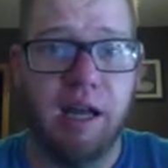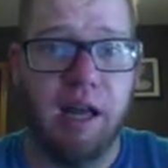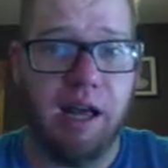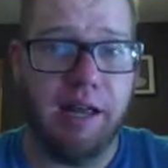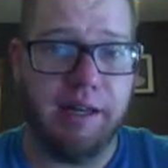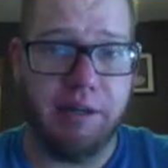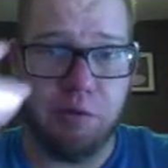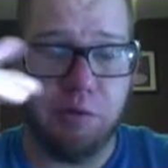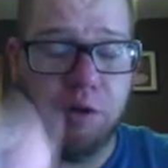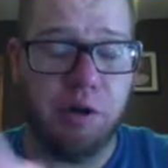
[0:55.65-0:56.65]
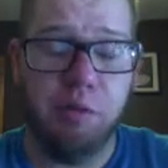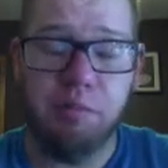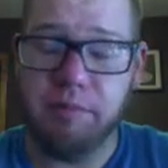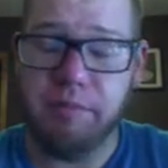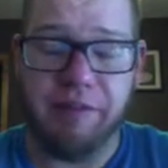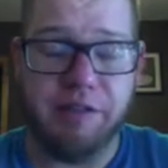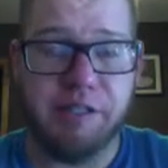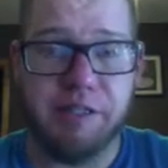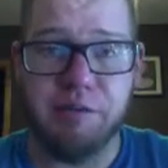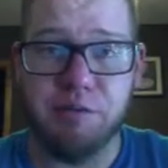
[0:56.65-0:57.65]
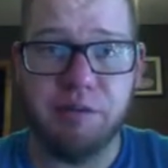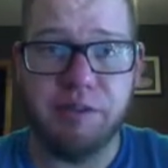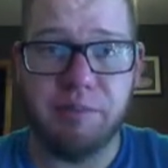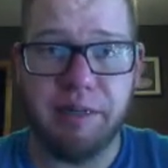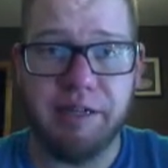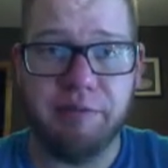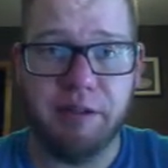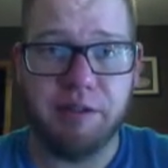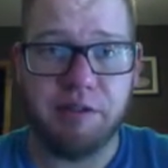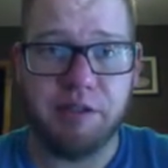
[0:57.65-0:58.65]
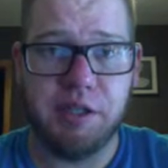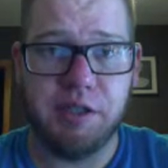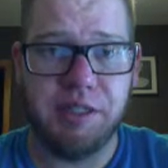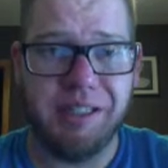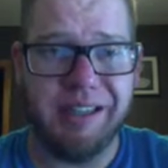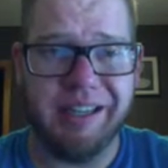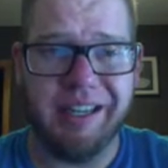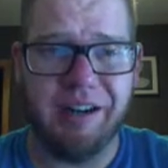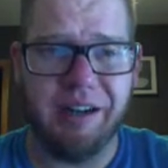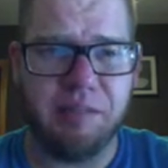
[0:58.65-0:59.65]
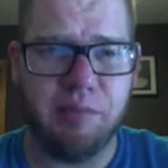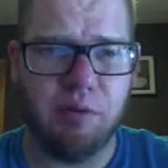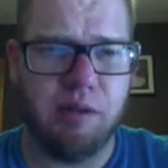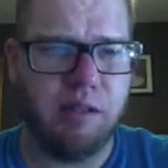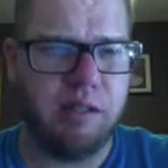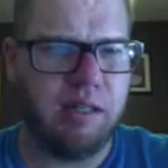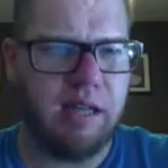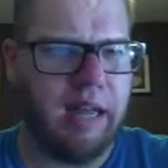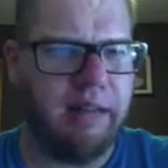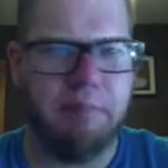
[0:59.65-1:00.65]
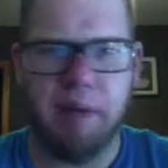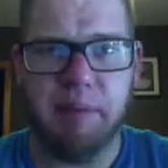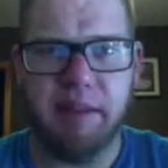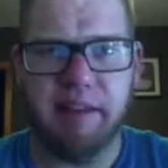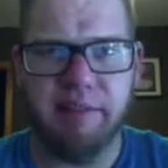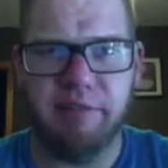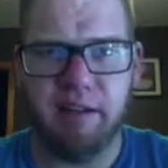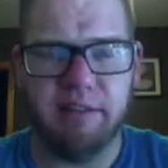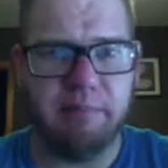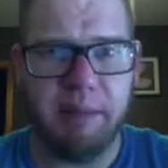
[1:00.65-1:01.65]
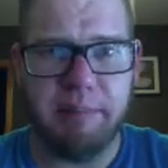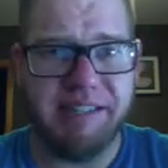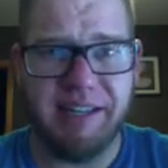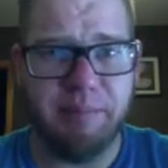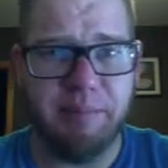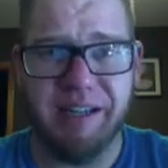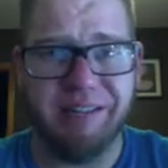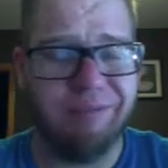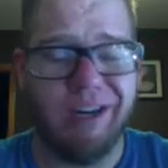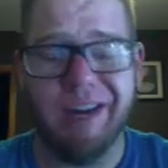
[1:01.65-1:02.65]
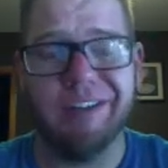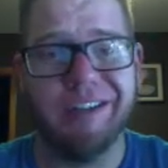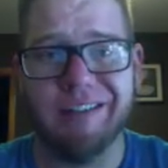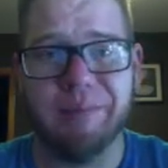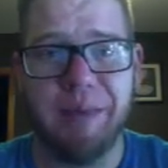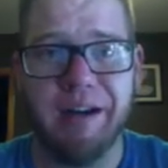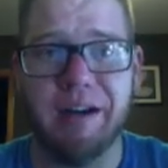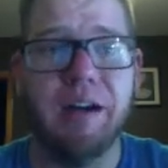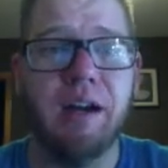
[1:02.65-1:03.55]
Uh, in Google Chrome, obviously Google is my default search engine. I think Internet Explorer, I might be the default, might be set to Bing, whatever, doesn't matter